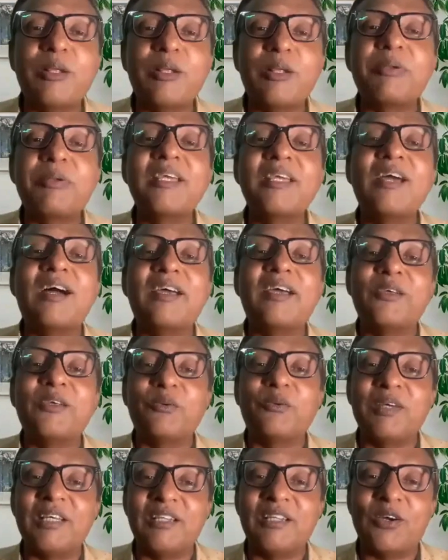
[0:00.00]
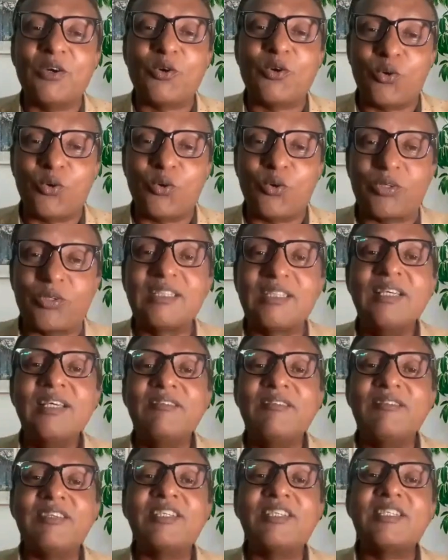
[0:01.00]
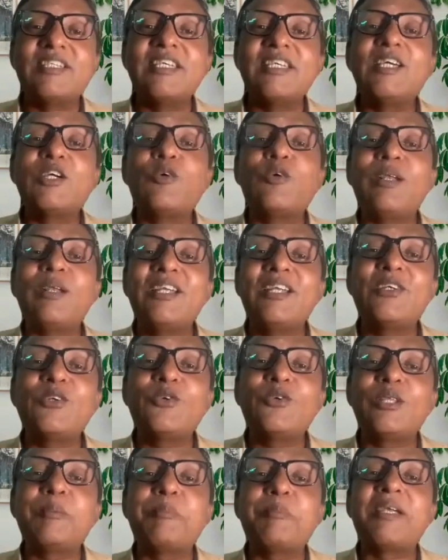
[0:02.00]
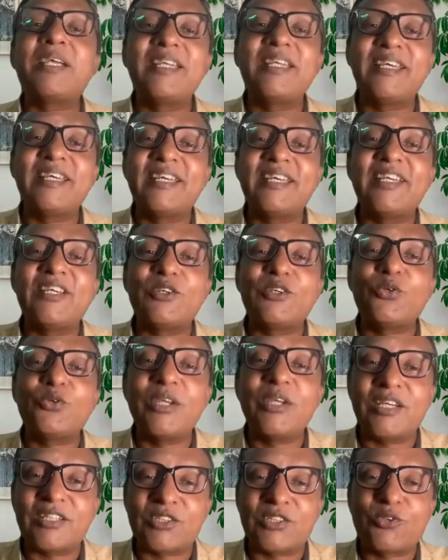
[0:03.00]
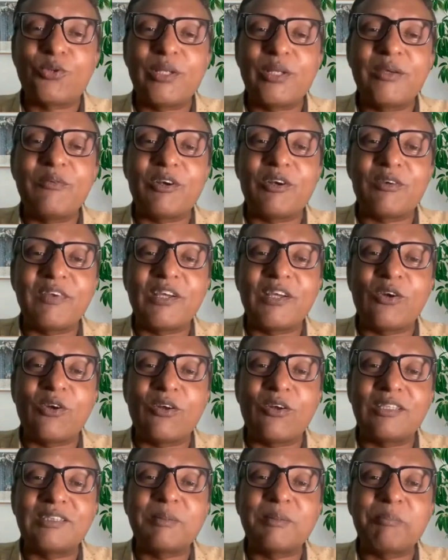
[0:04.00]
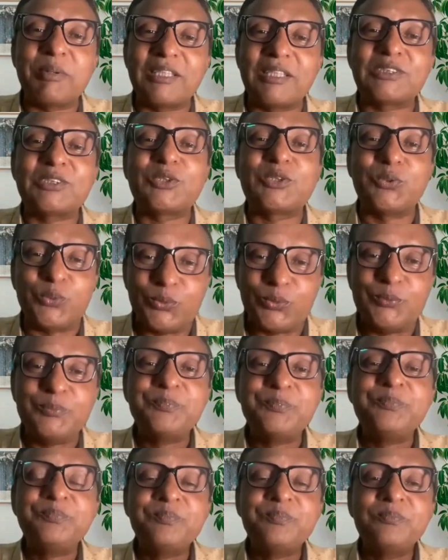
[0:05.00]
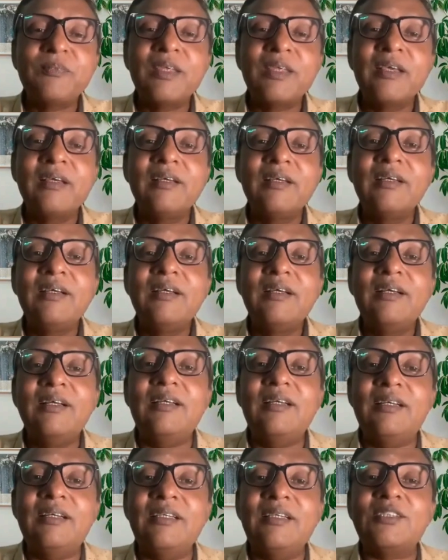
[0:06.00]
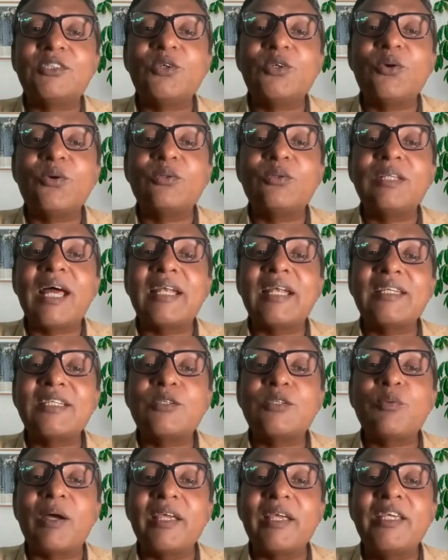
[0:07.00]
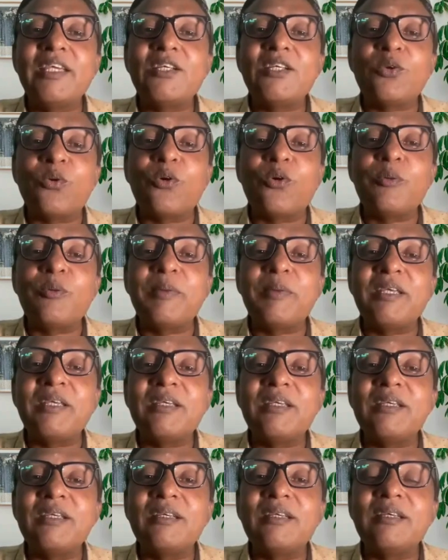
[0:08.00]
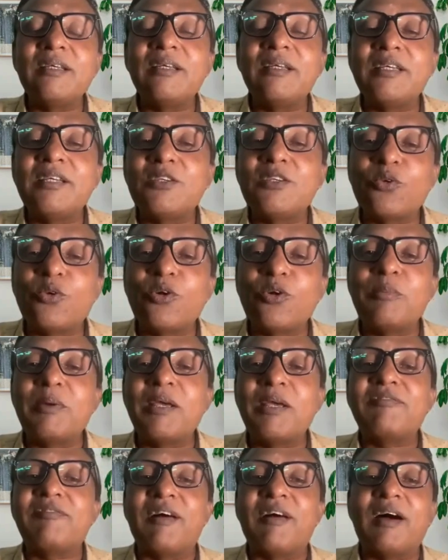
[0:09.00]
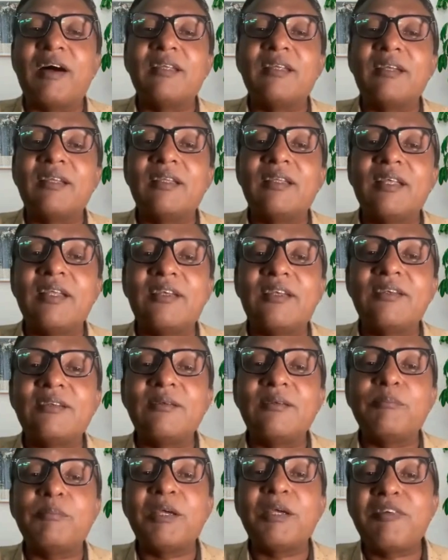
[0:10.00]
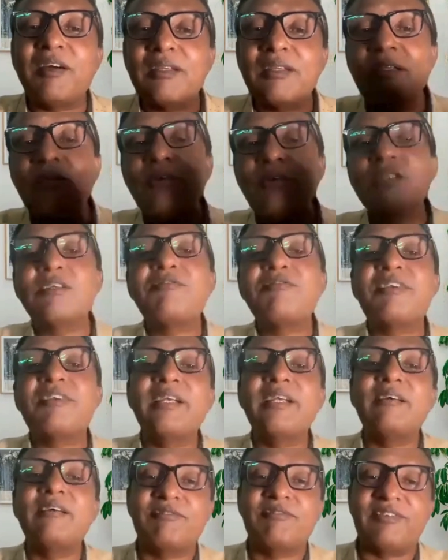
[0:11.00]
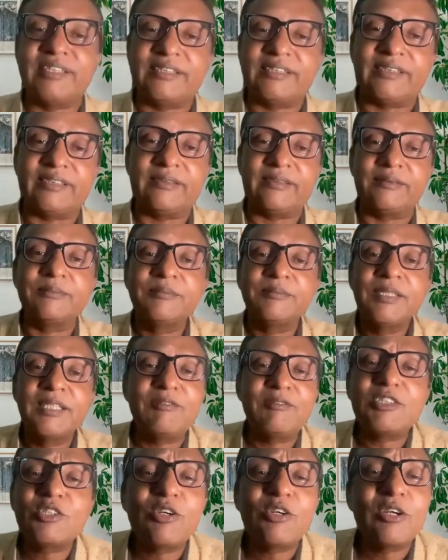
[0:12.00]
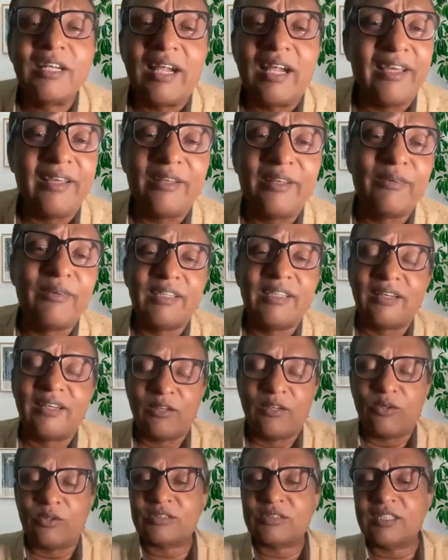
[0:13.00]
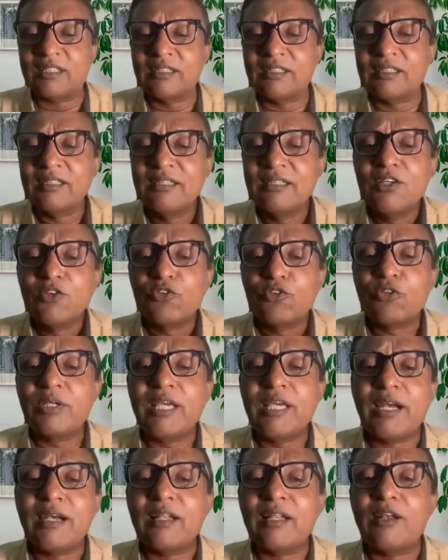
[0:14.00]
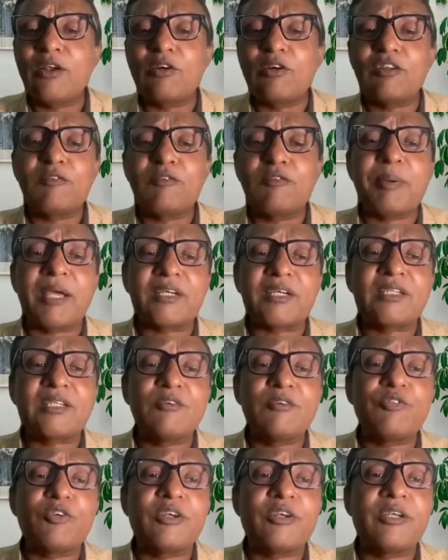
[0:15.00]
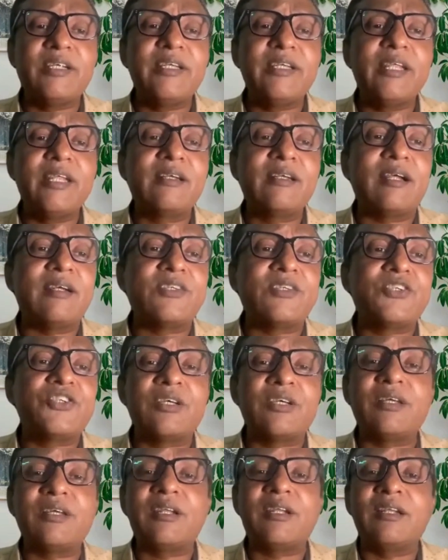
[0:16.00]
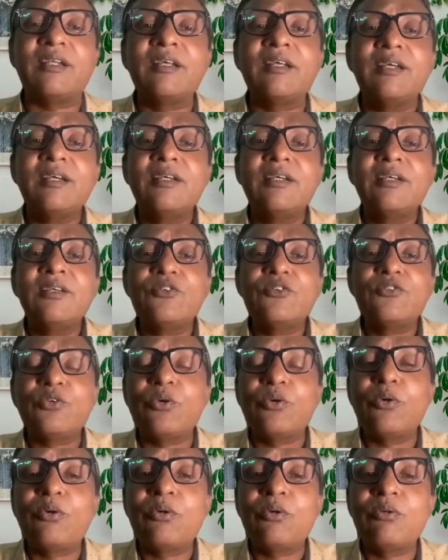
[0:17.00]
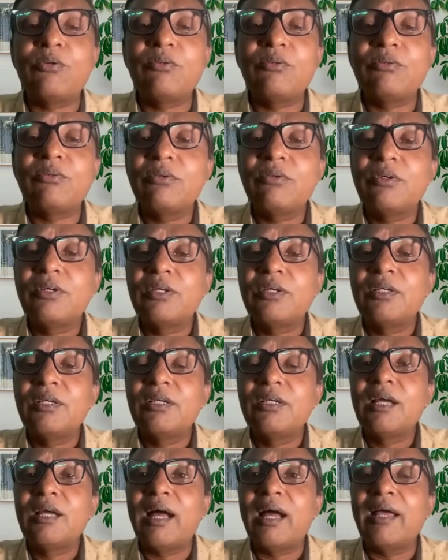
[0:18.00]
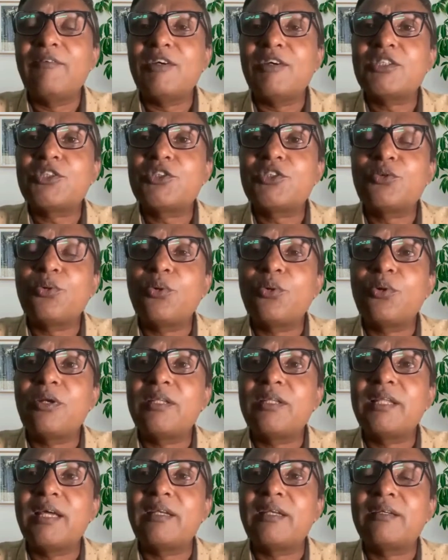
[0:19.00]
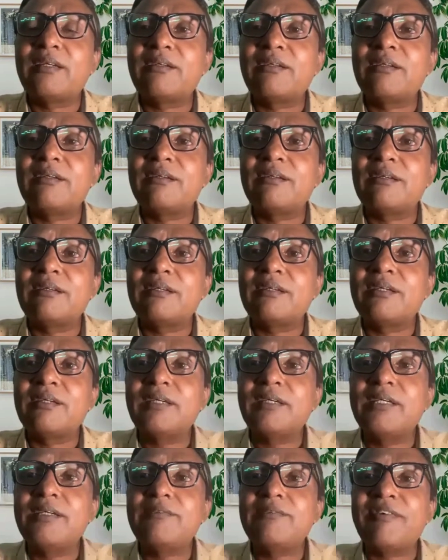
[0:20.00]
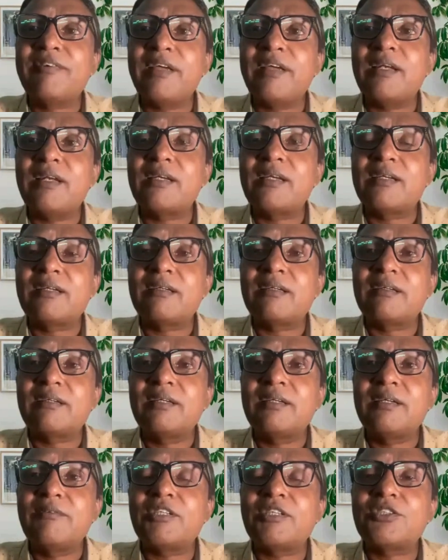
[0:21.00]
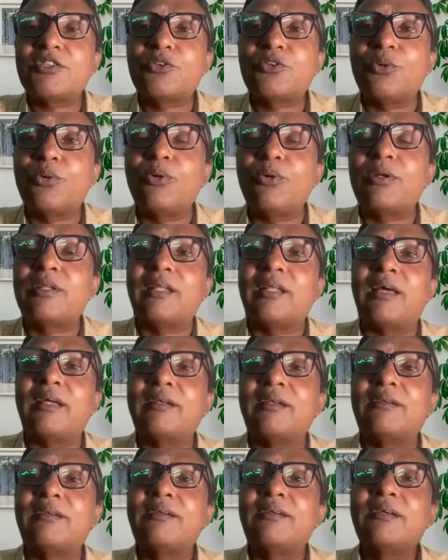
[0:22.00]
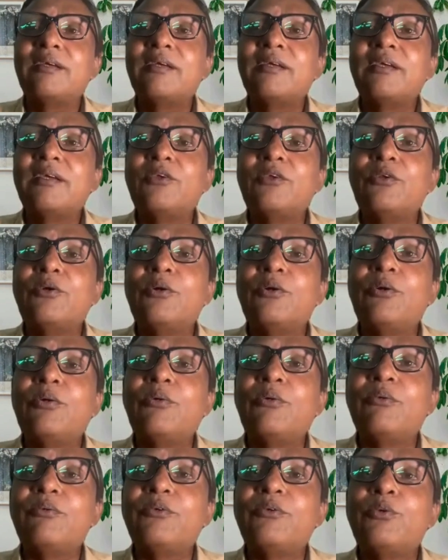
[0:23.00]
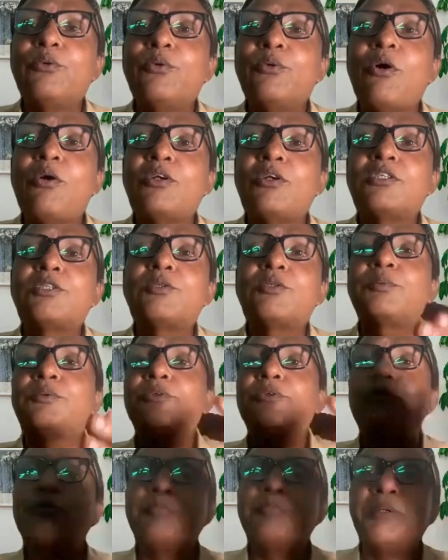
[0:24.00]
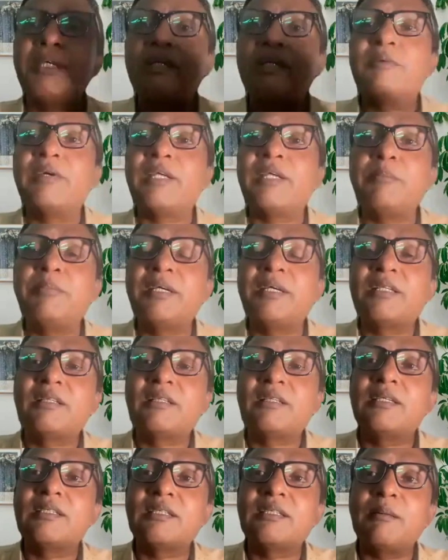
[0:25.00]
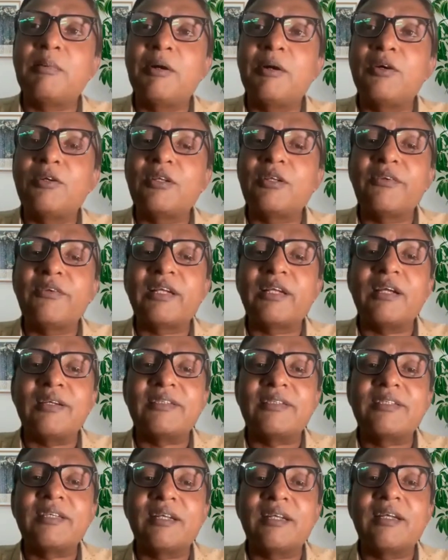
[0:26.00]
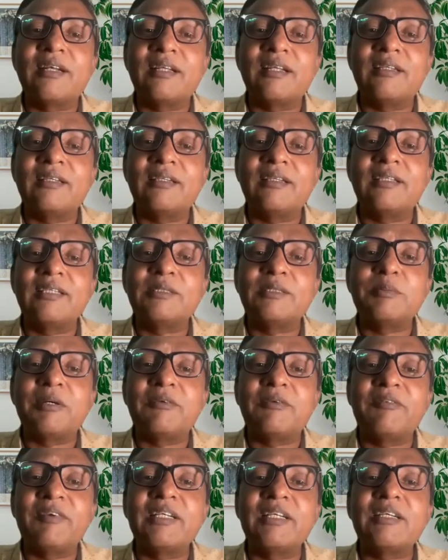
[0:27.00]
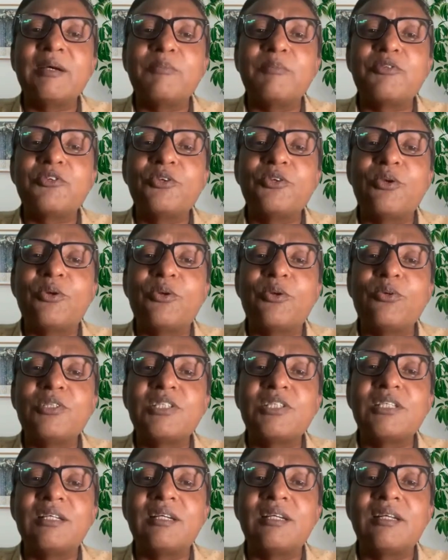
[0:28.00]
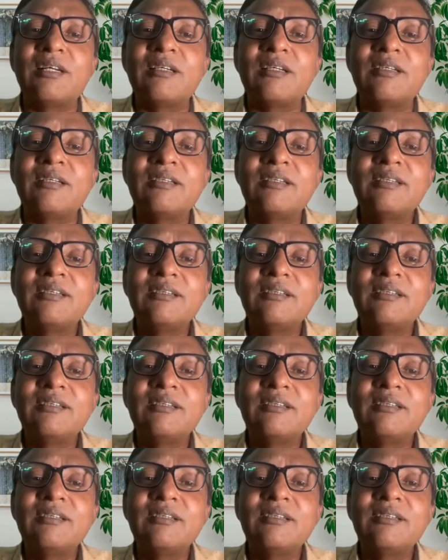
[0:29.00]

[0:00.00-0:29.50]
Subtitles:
a pre-Ayurveda course, which is equivalent to the pre-degree 2 years. Today what we call as a +2. So that is why he told my father that my father was a freedom fighter. He was not an Ayurveda doctor. So he had a lot of passion for Indian culture. And so I was told that he was told that, you all speak very big things about our culture and other things, but when it comes to your own children,